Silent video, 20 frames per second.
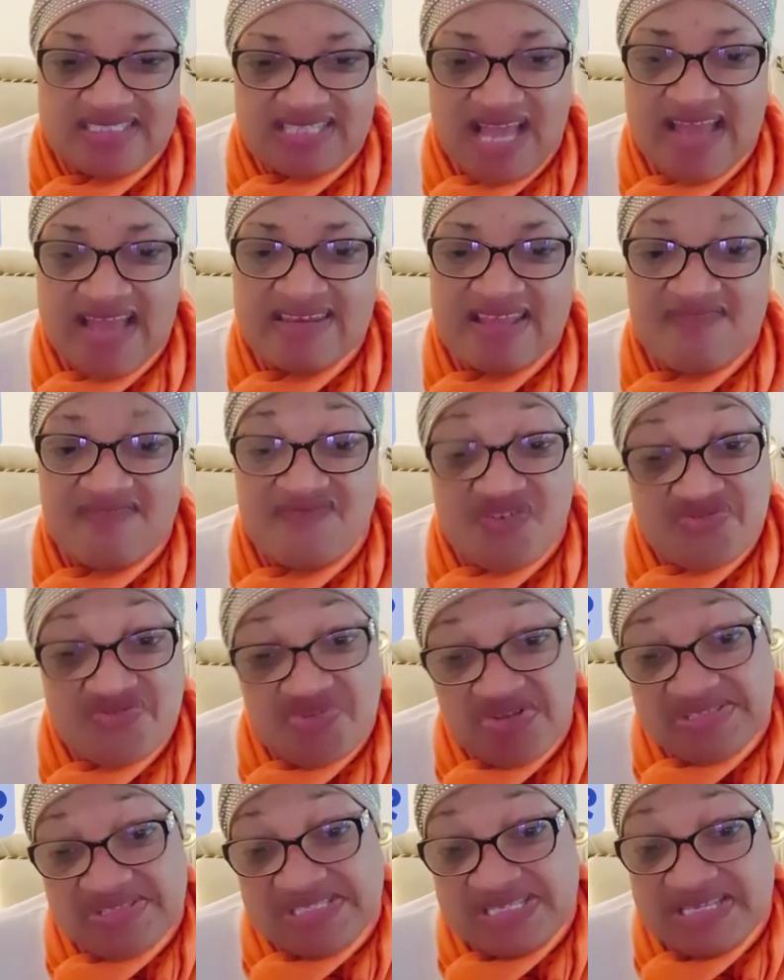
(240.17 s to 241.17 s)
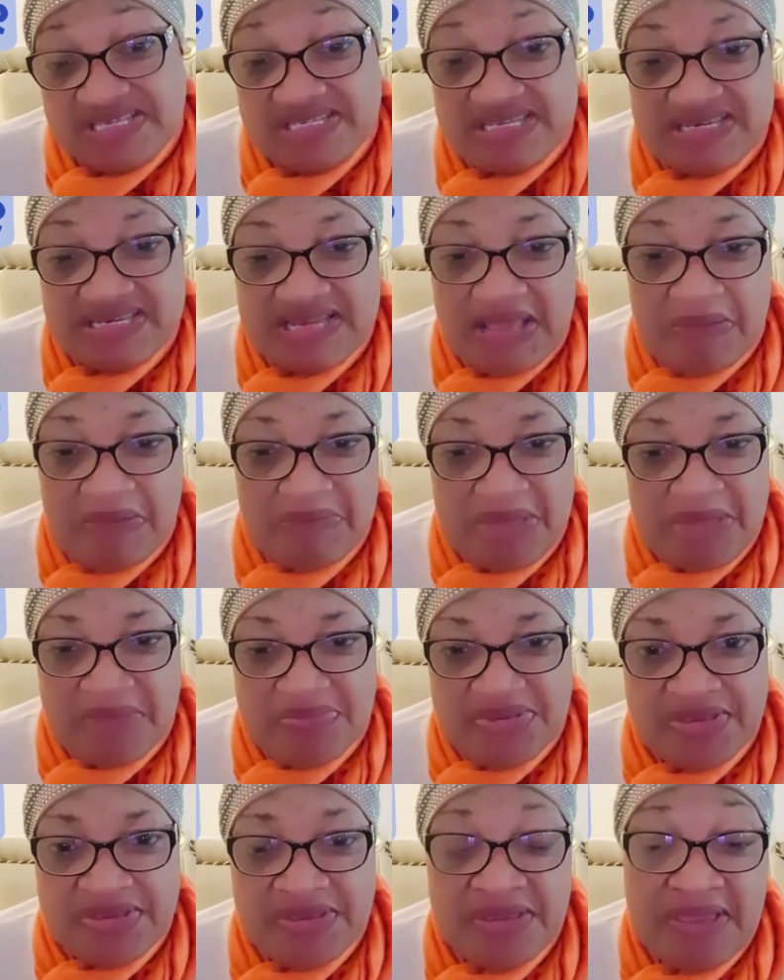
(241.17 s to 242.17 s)
channel for not seeing the name.
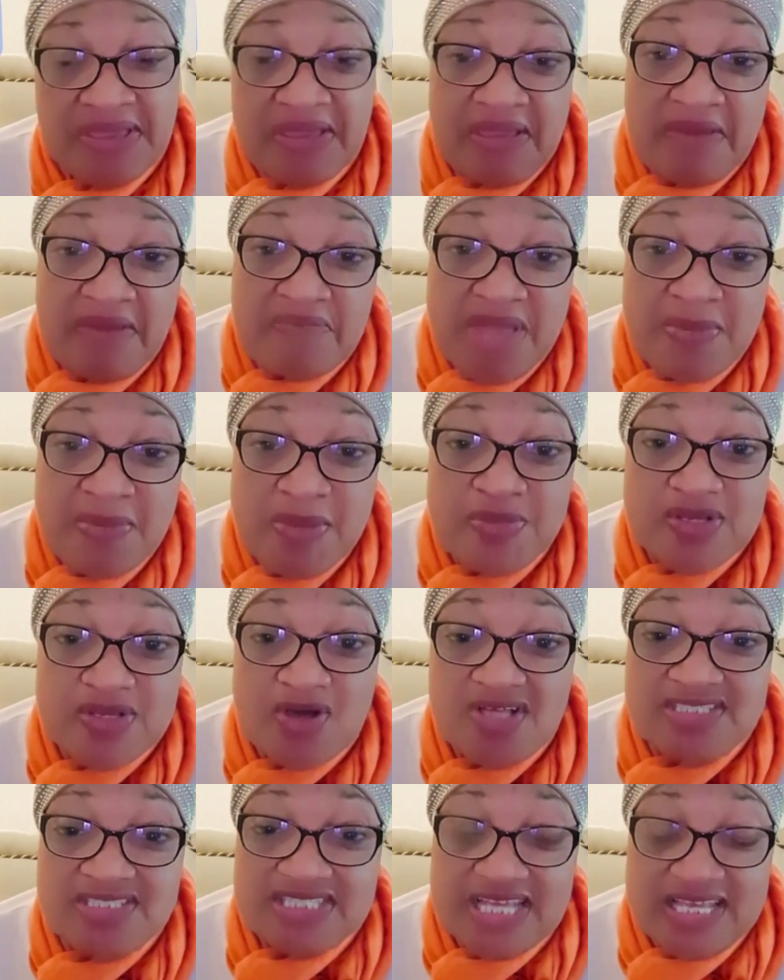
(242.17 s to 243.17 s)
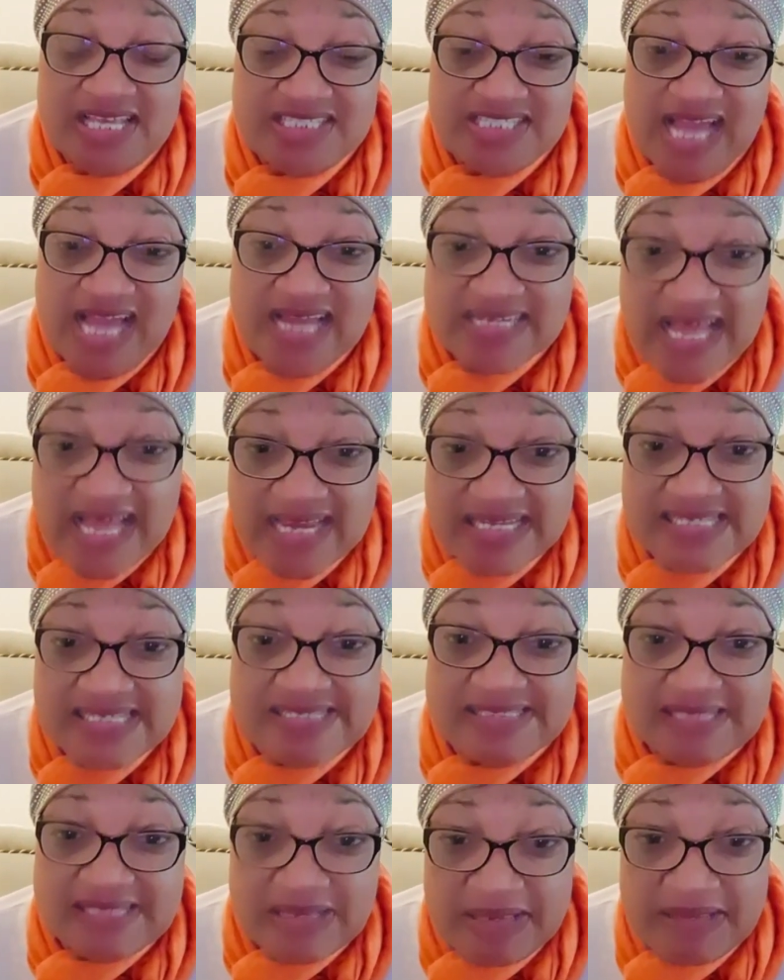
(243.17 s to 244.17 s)
Maybe because the channel is
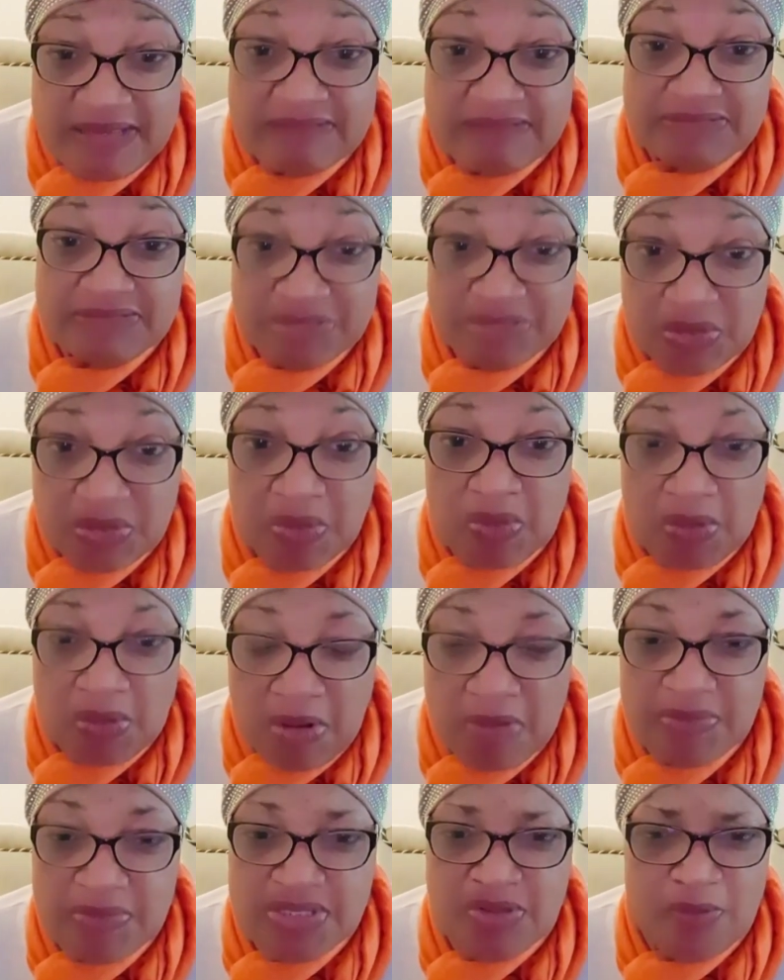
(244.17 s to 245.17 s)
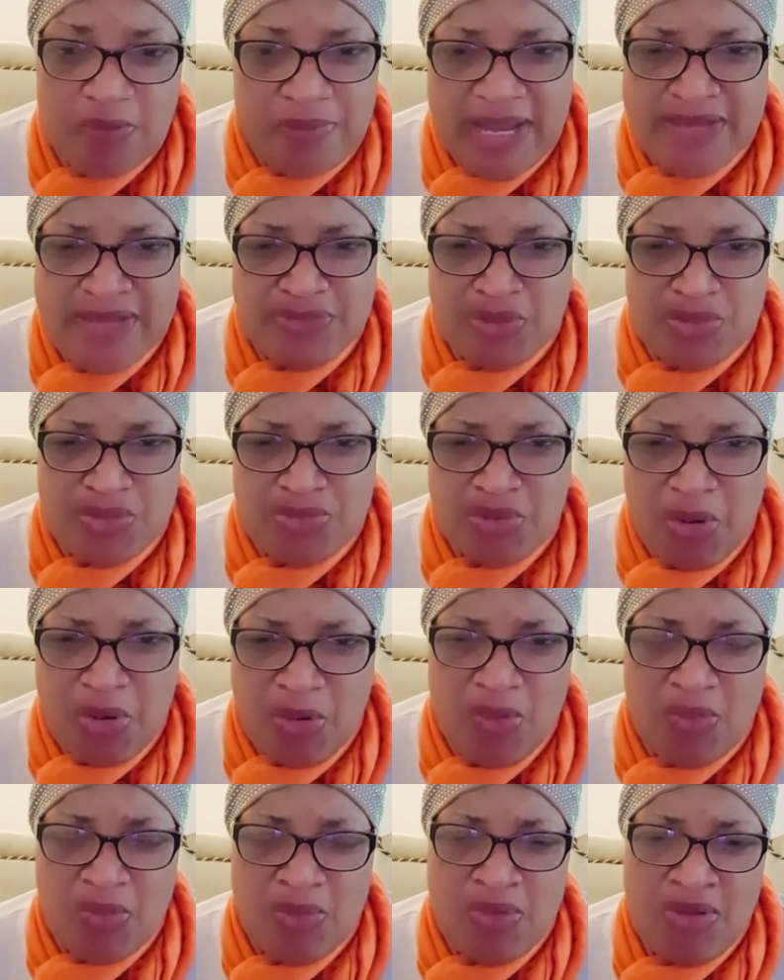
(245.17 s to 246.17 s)
still, you know, coming up. I don't
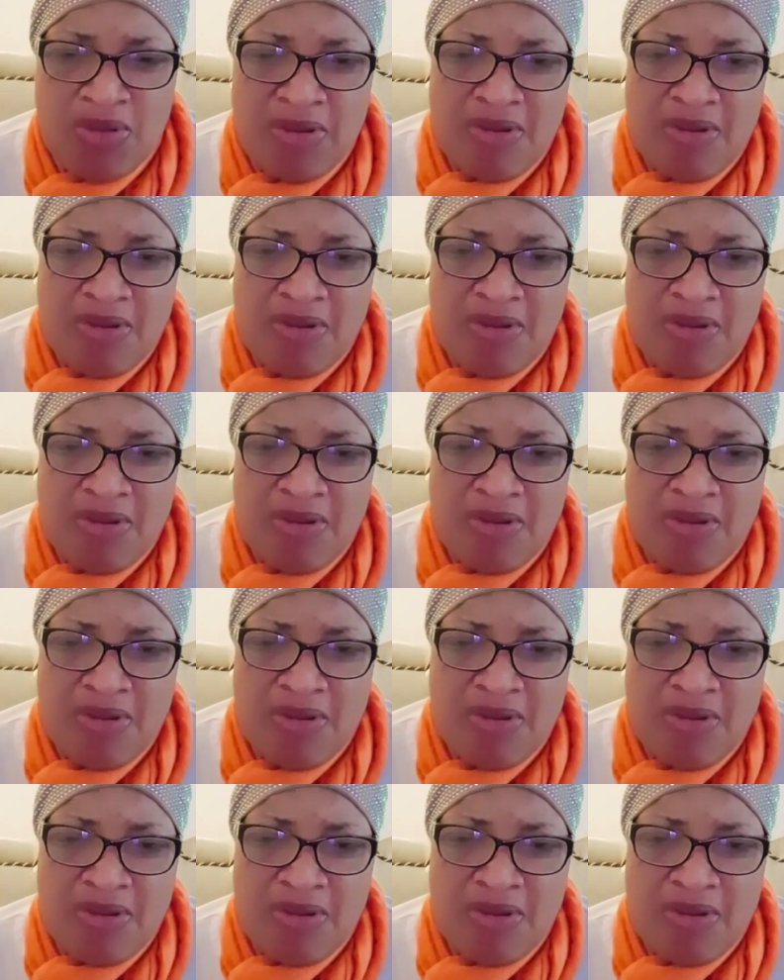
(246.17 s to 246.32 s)
know.